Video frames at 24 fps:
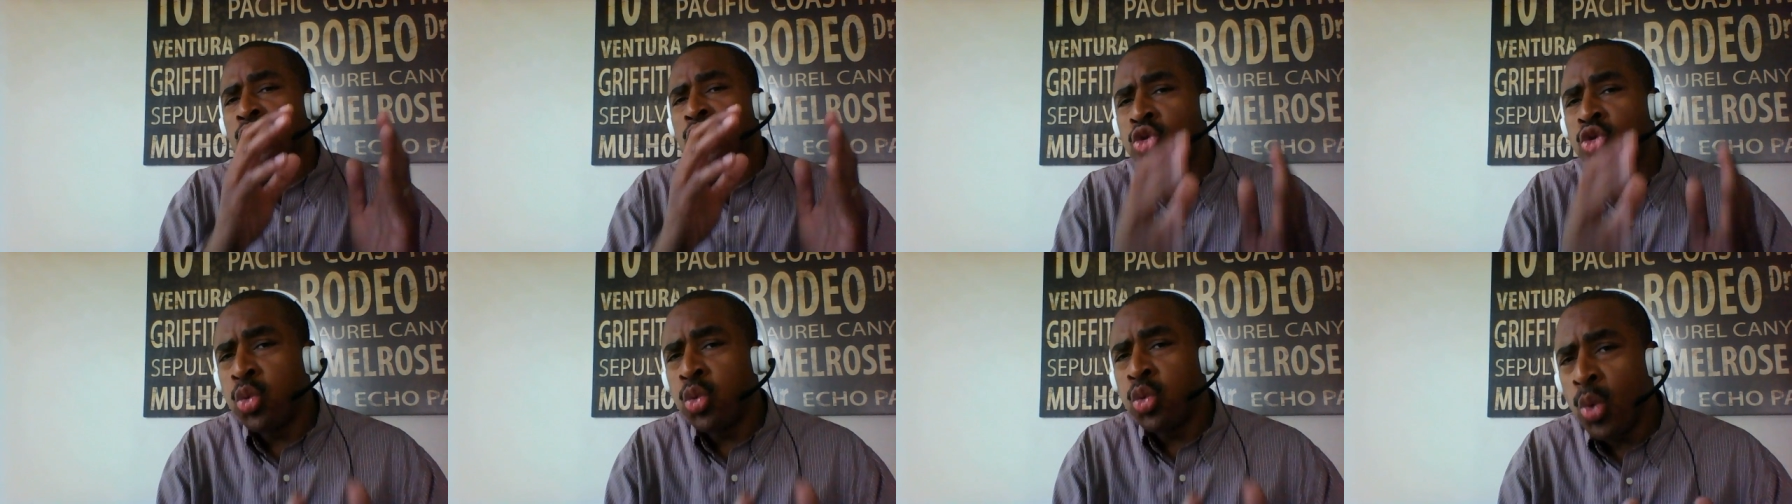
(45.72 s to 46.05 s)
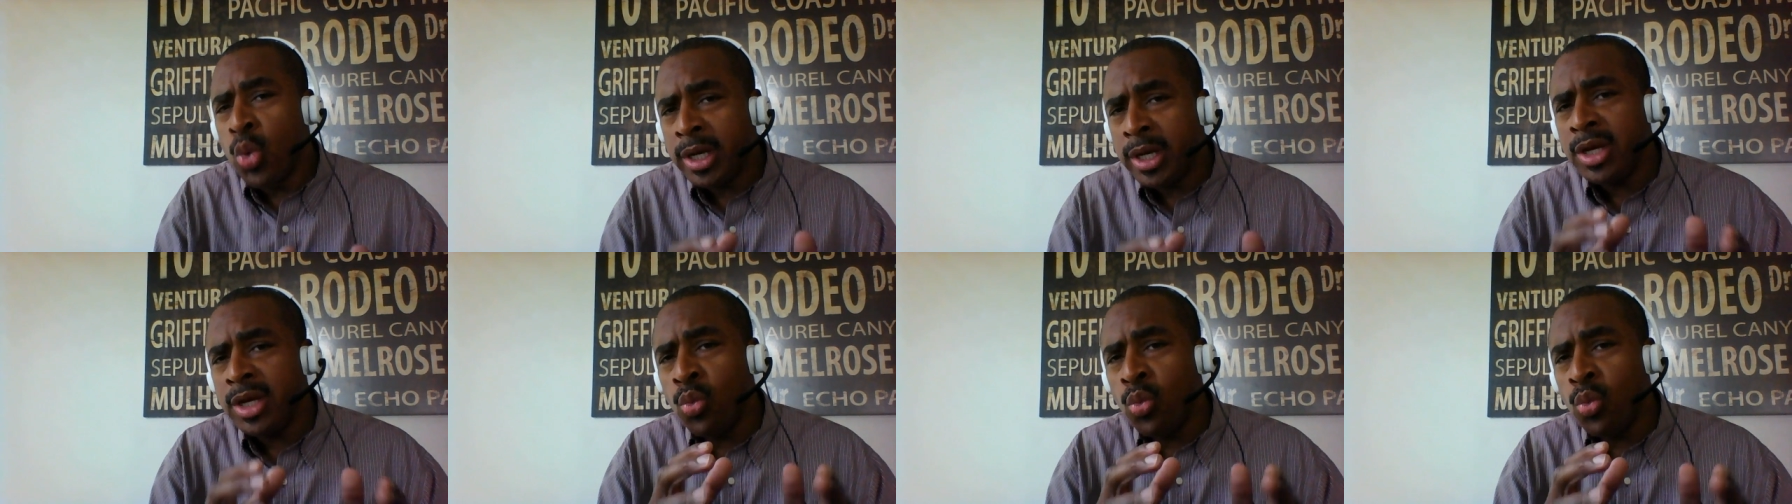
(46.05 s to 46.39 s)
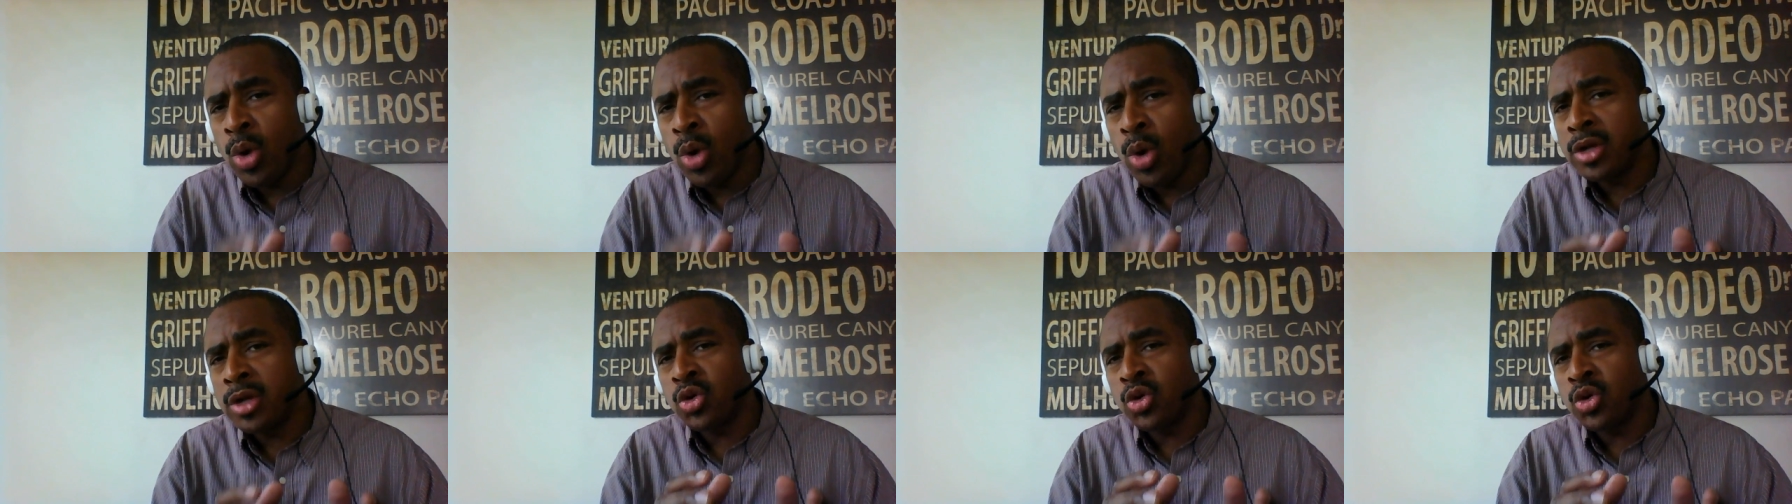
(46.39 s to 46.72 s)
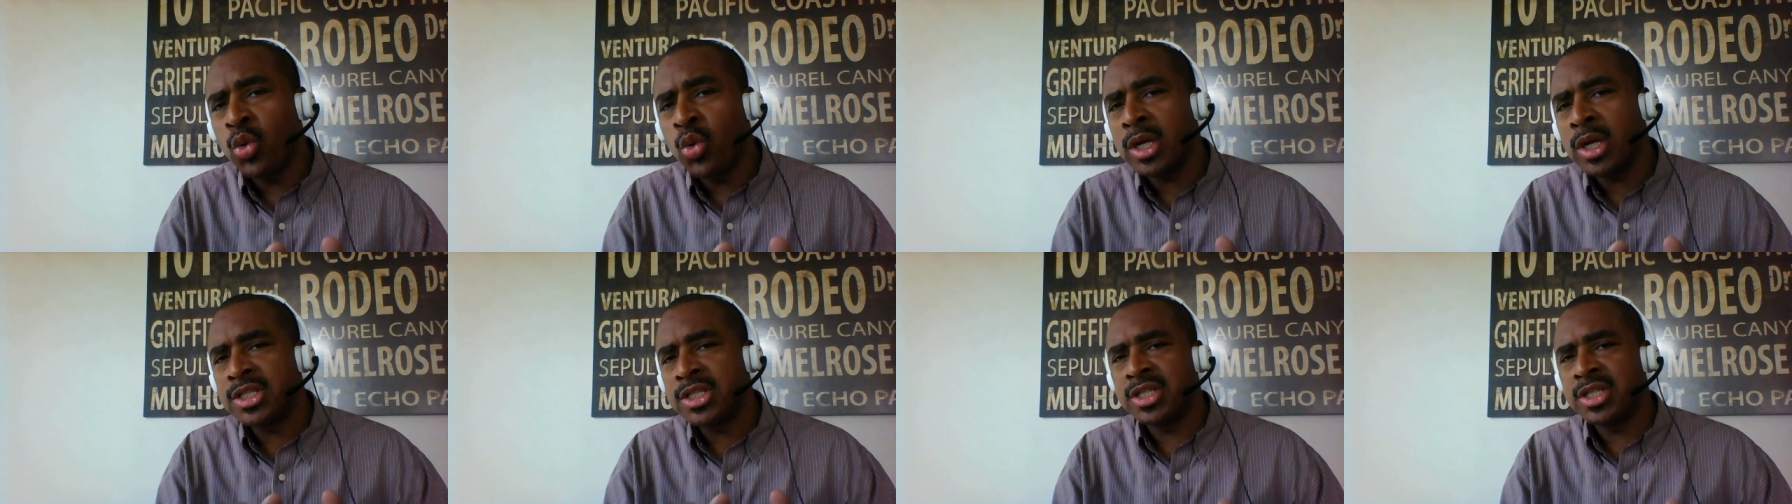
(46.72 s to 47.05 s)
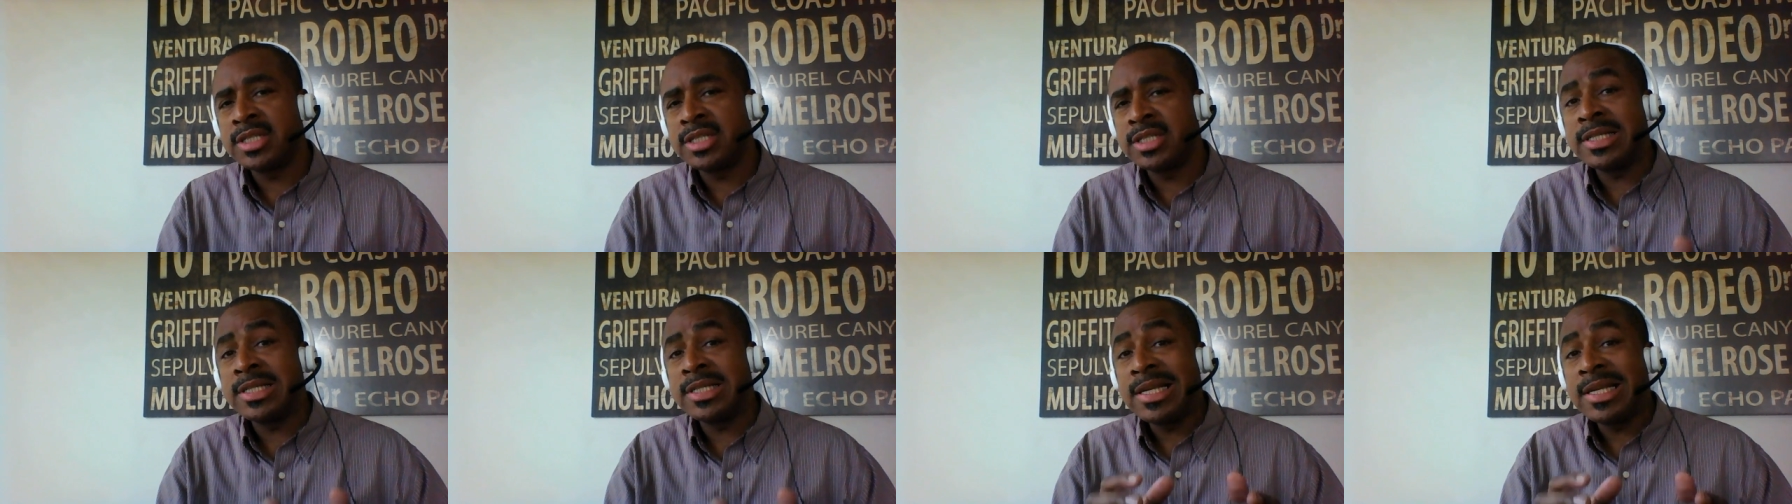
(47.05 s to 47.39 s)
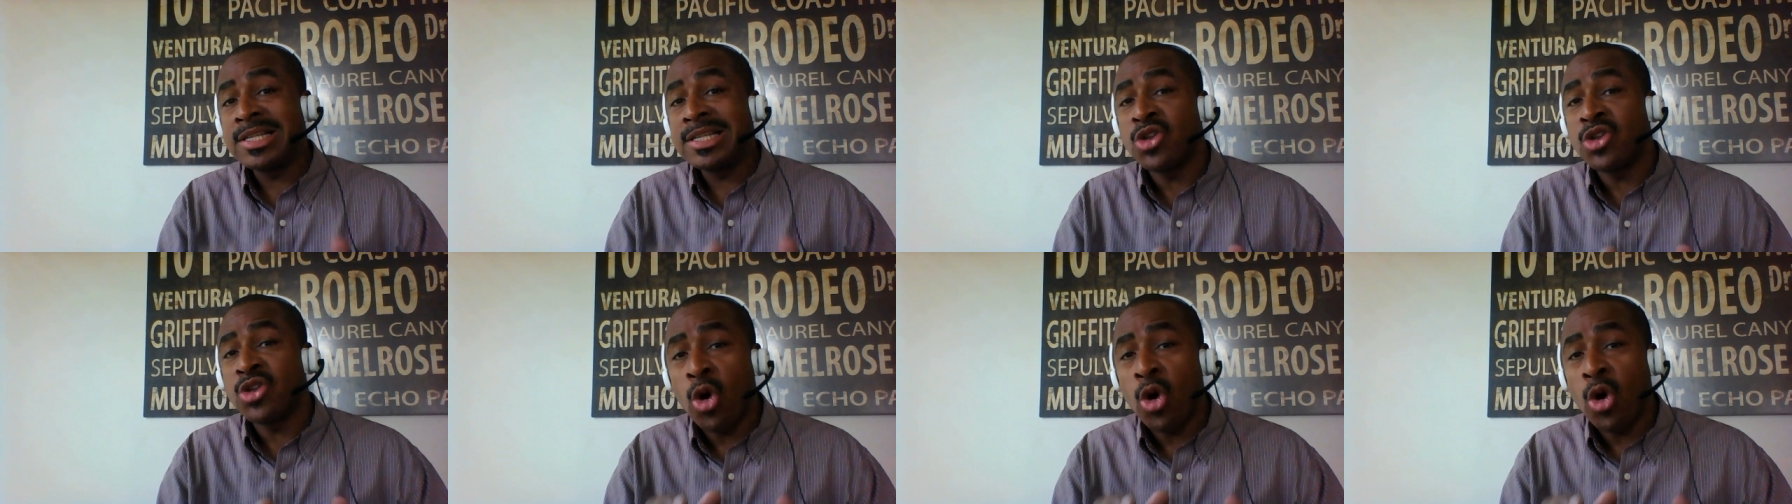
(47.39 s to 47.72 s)
21 questions
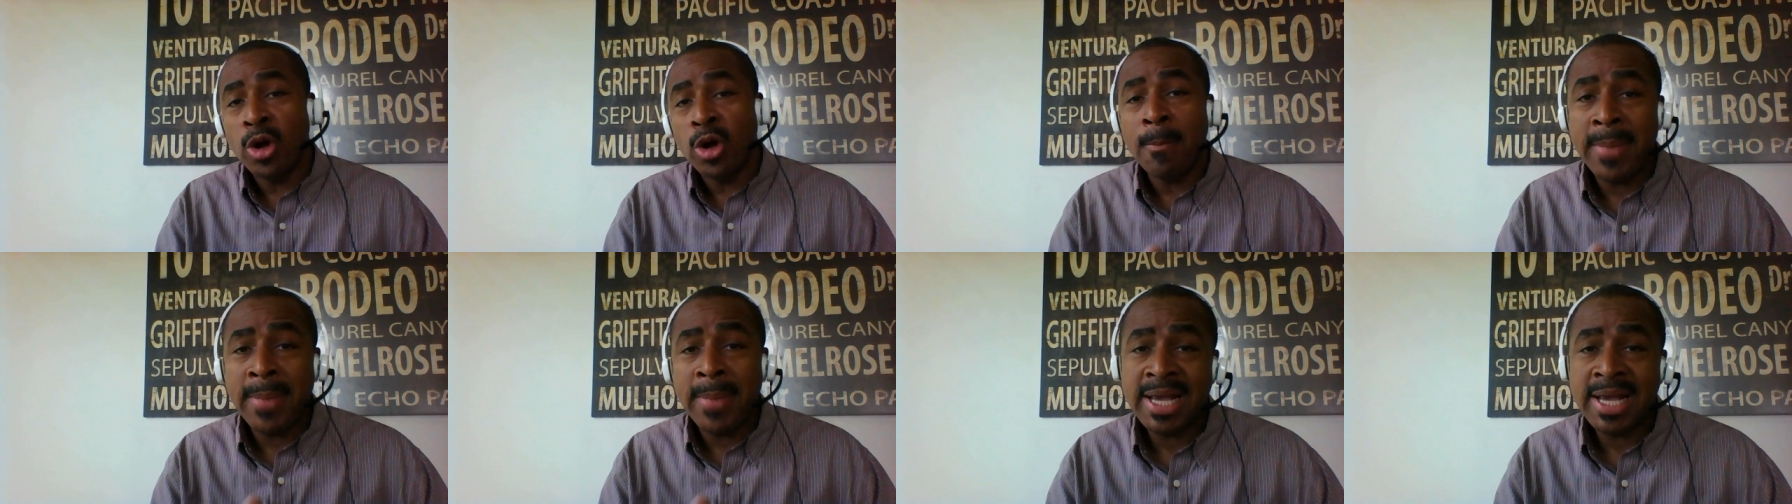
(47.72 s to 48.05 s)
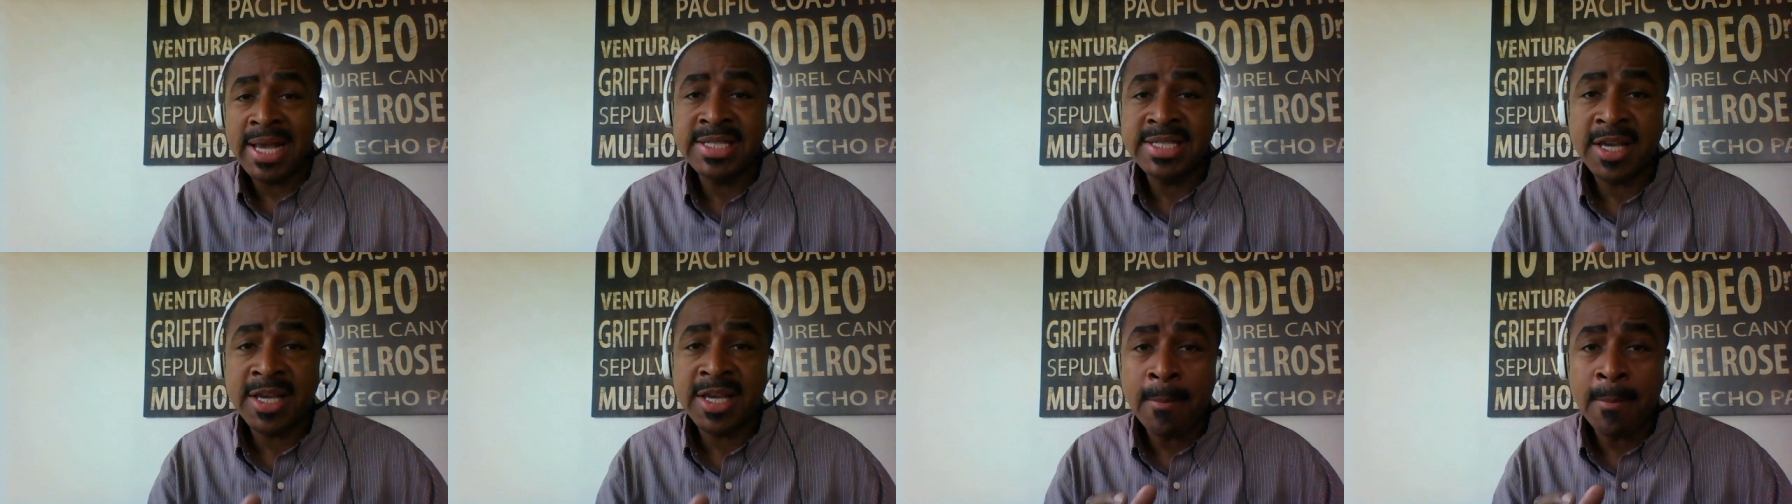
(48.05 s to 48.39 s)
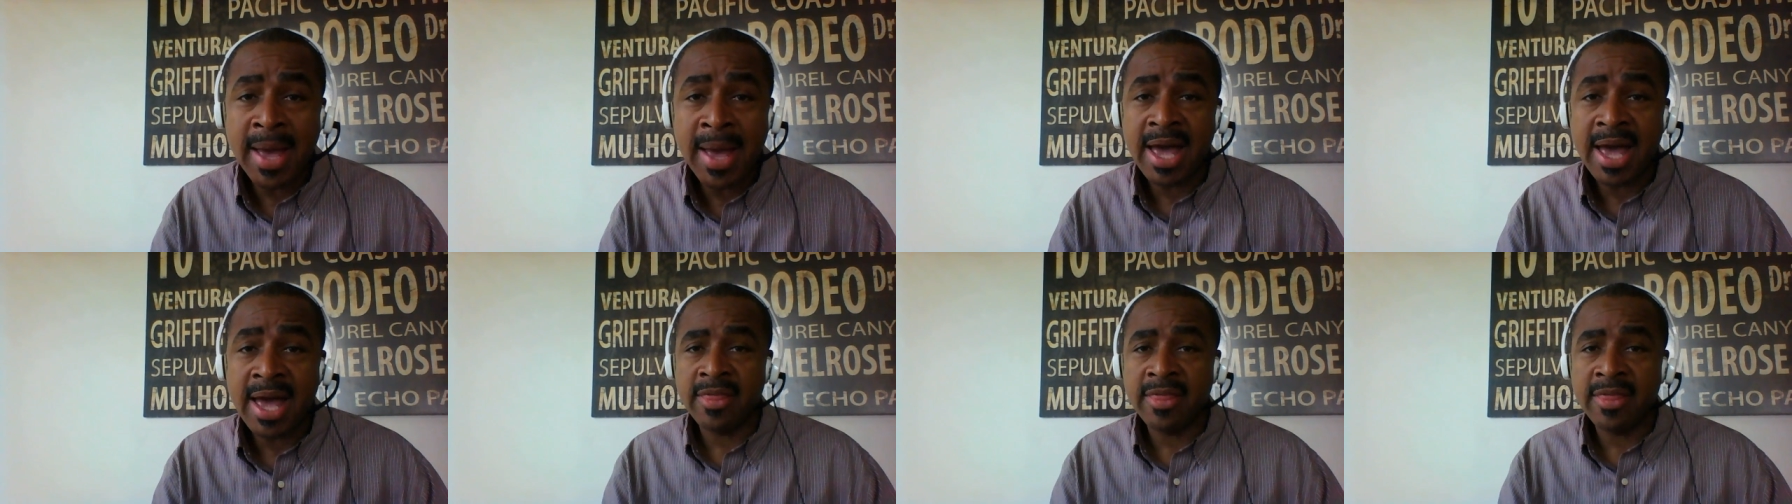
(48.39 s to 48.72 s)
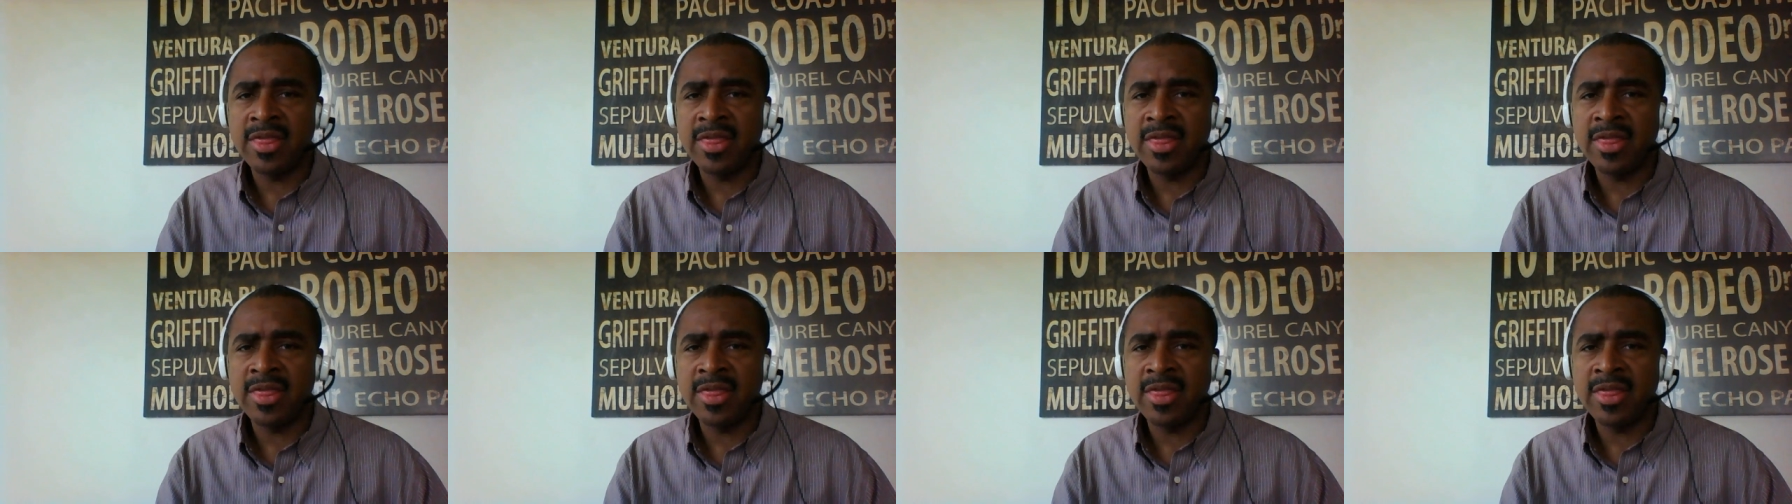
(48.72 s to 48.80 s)
is on basic math.